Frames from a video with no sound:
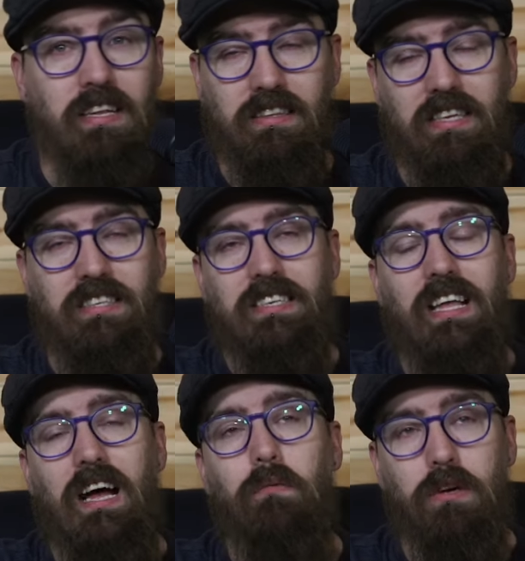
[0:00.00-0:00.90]
This is
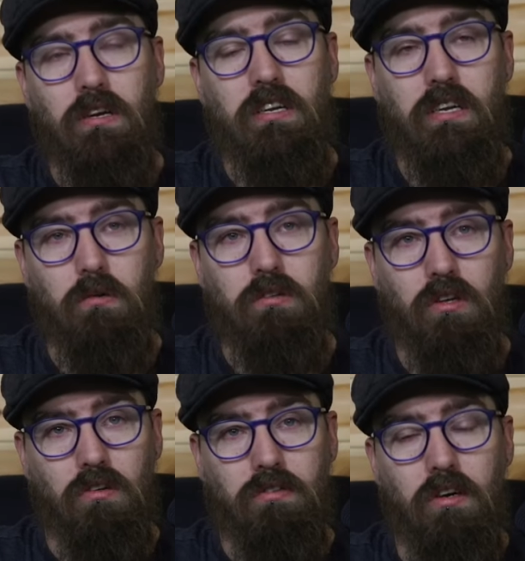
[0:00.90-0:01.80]
how we're going to do
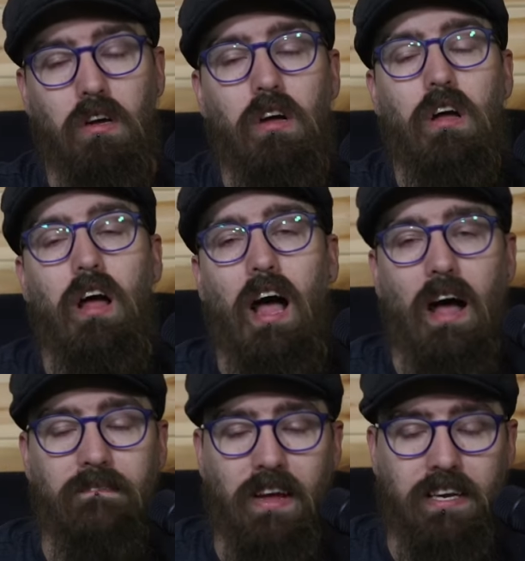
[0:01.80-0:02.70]
stuff.
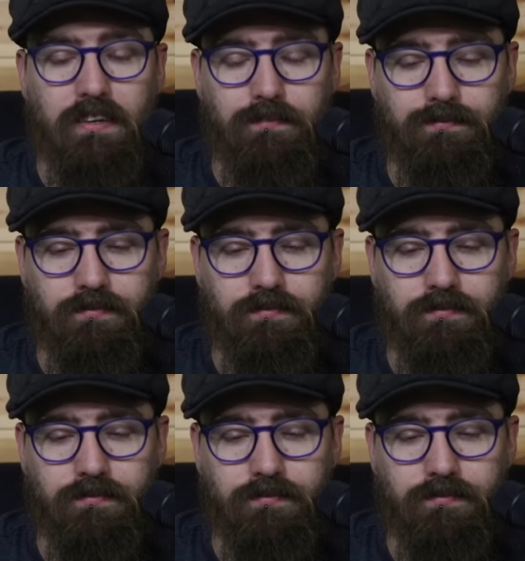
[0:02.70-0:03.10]
I think